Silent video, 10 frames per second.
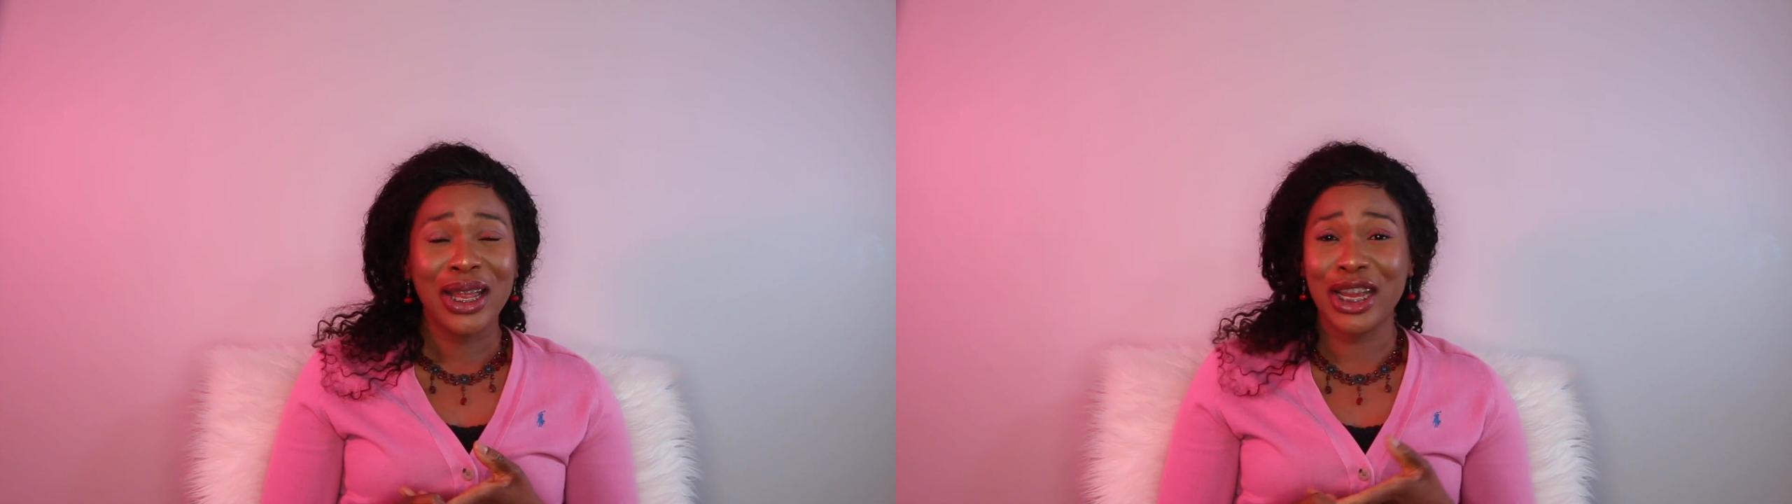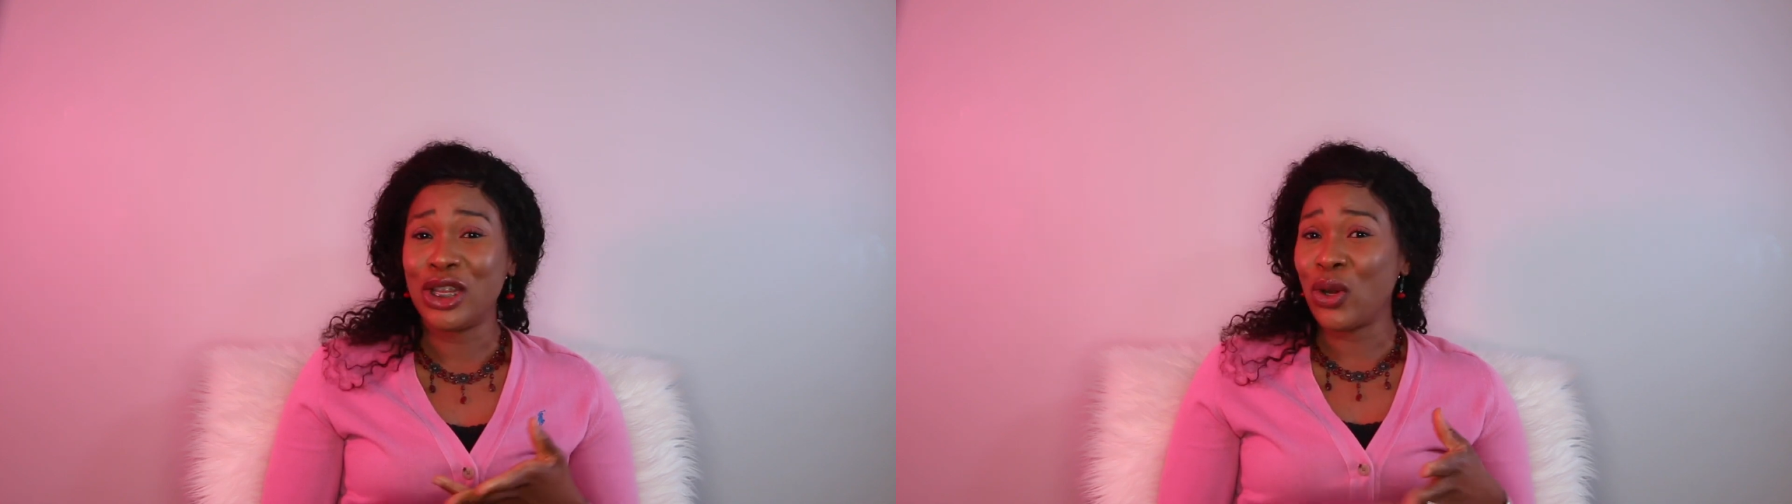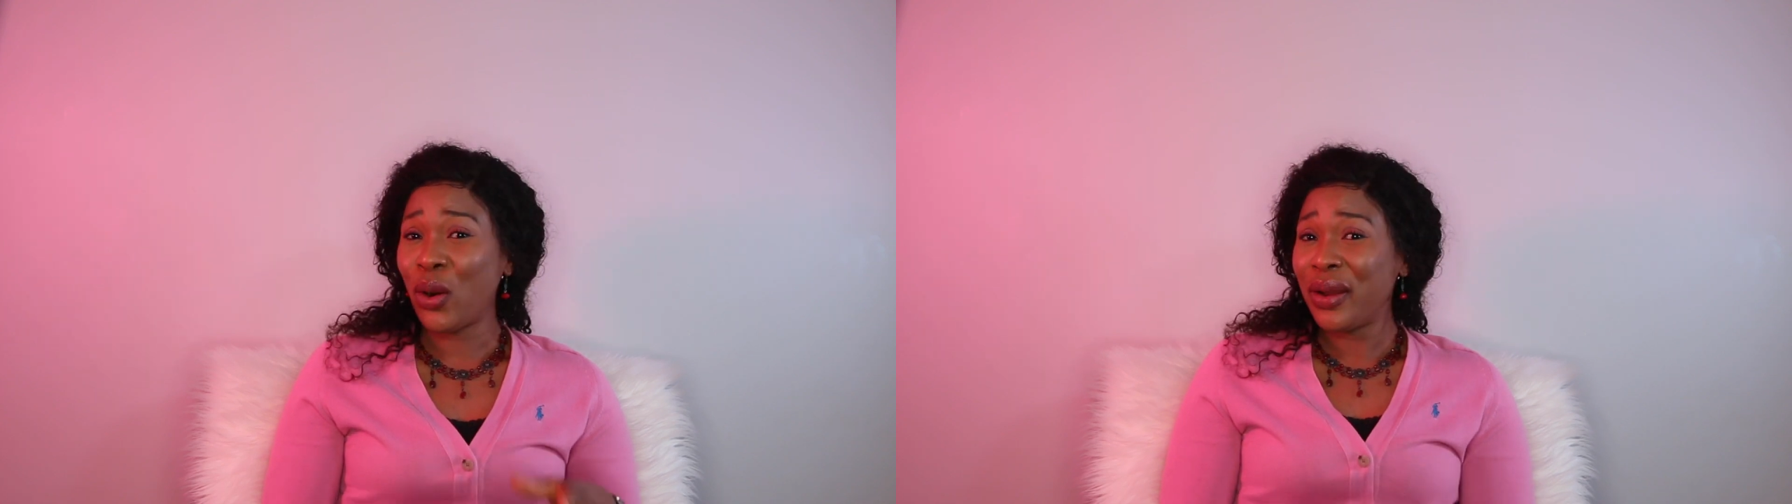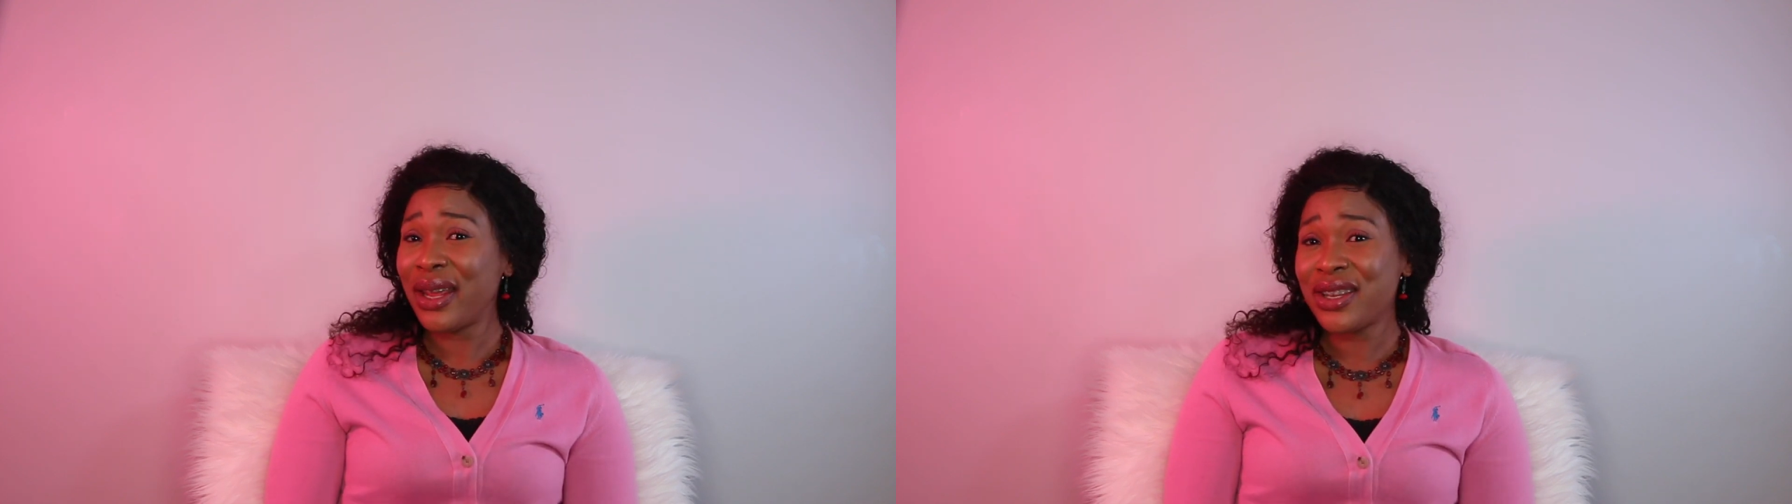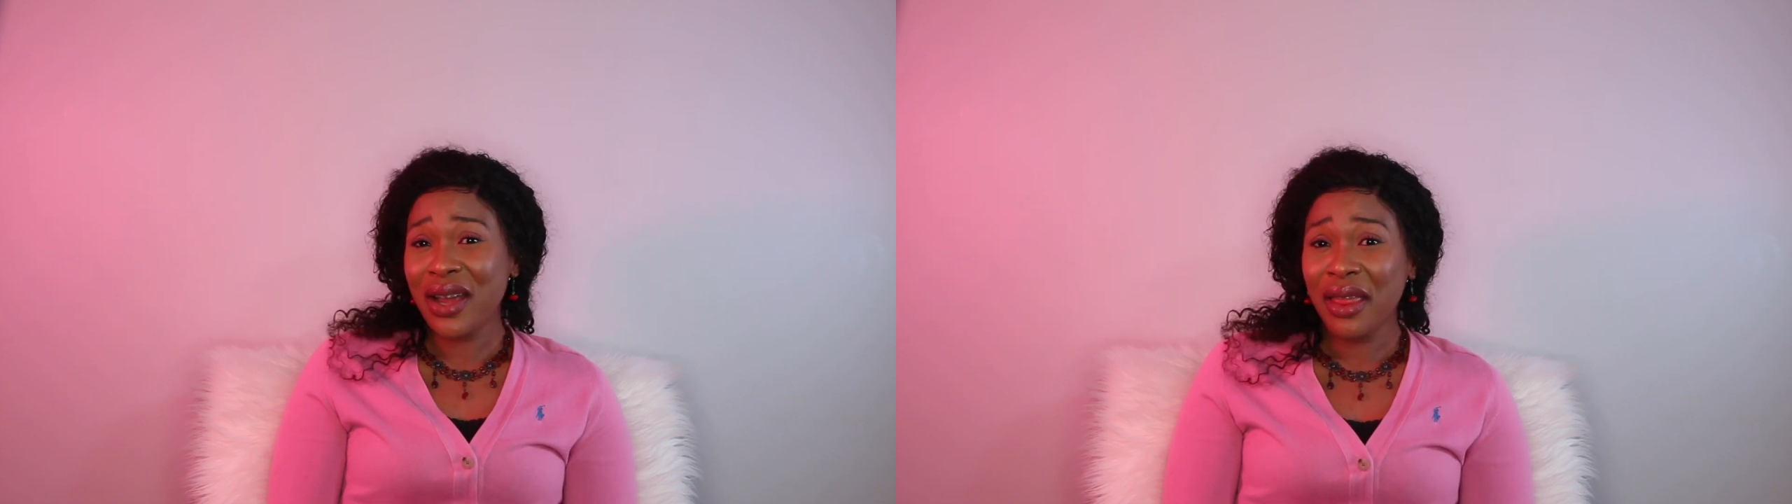ignoring
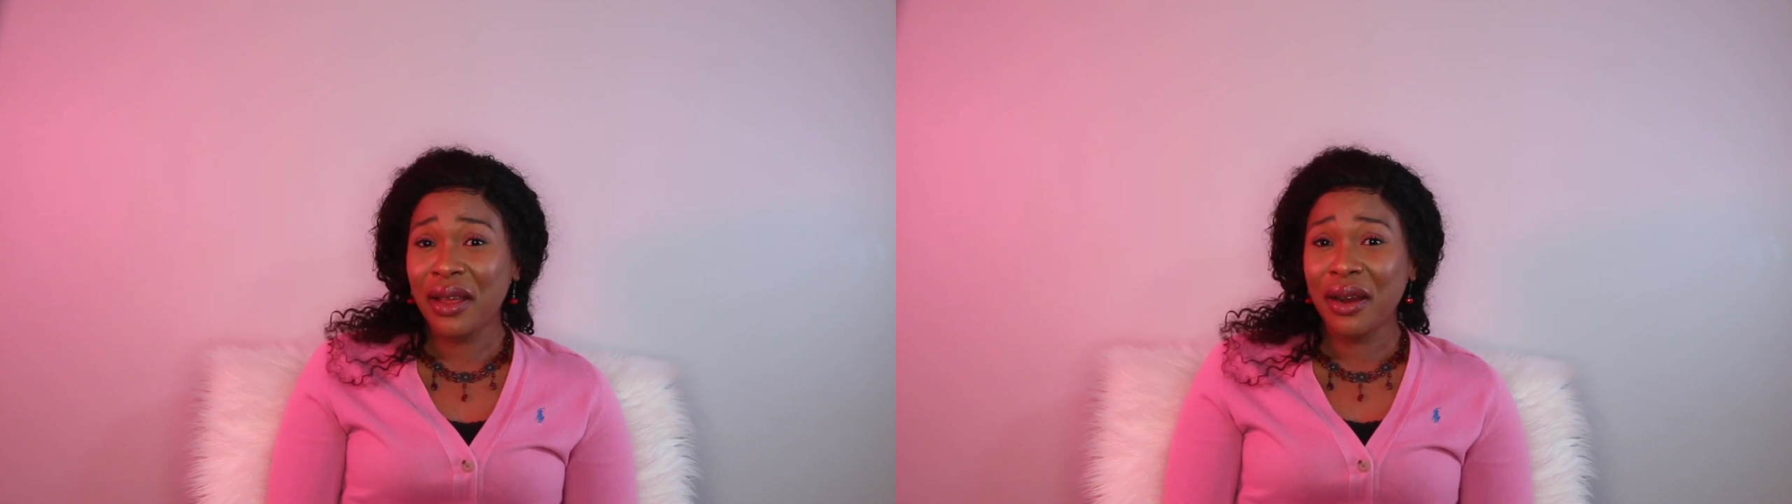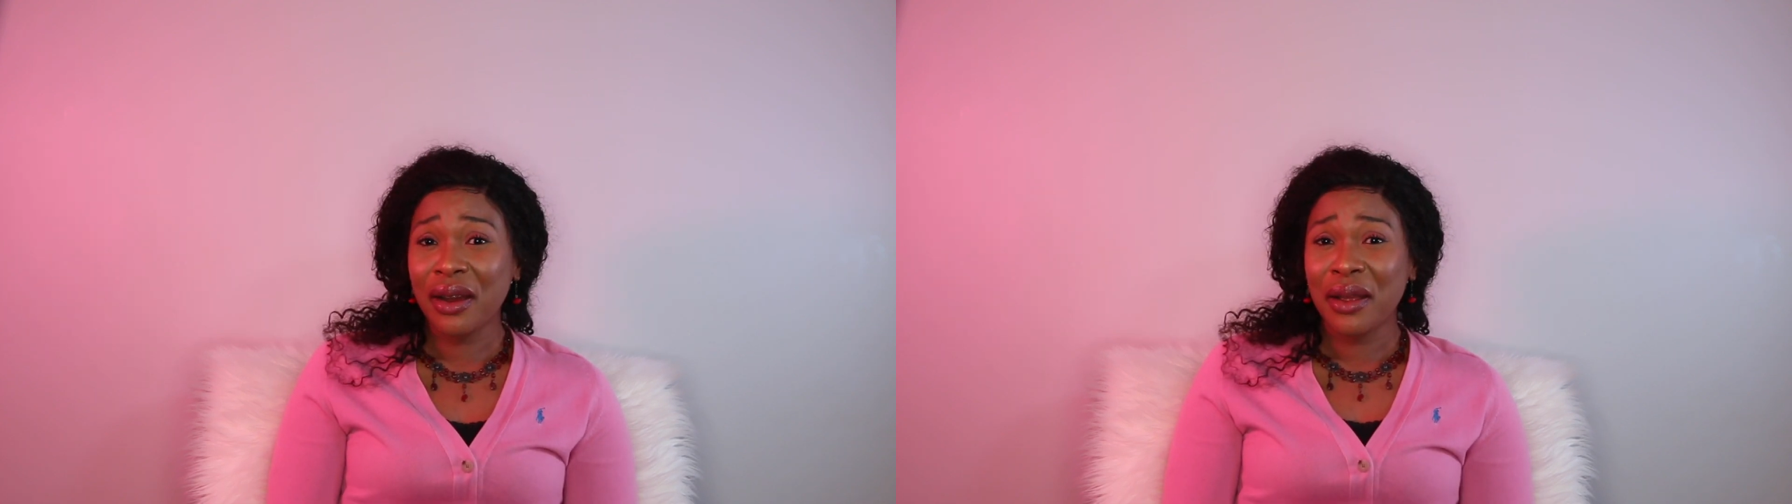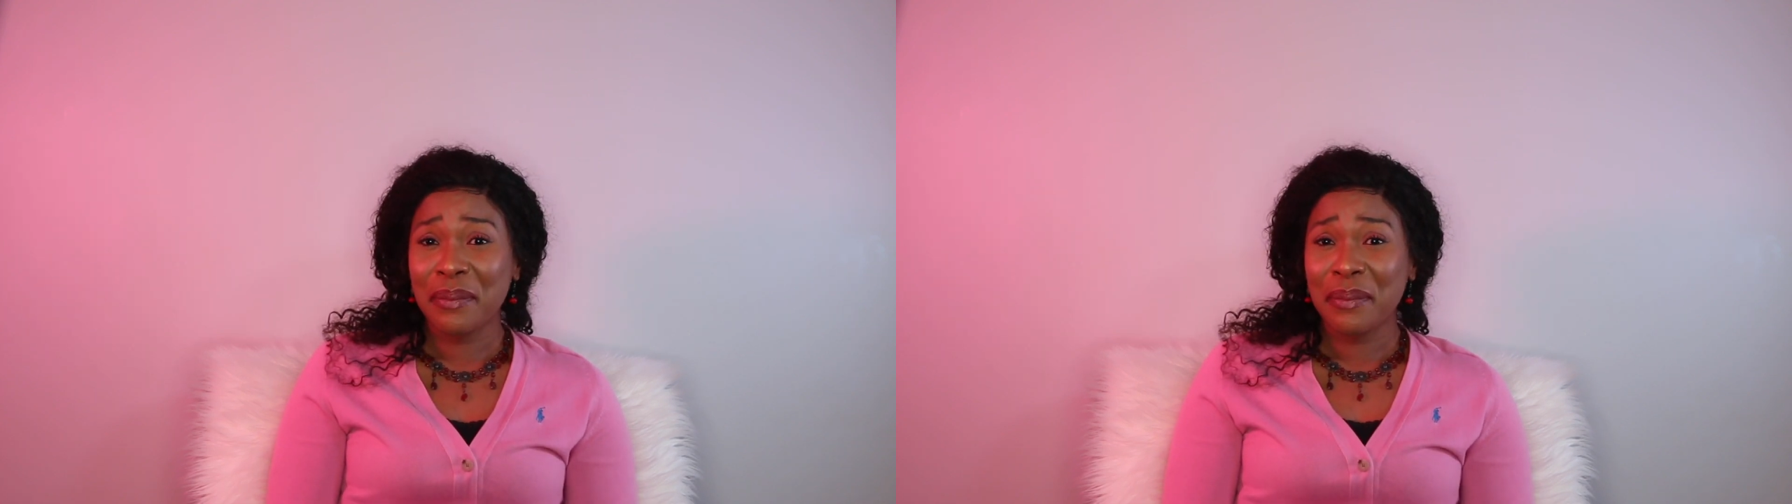each other,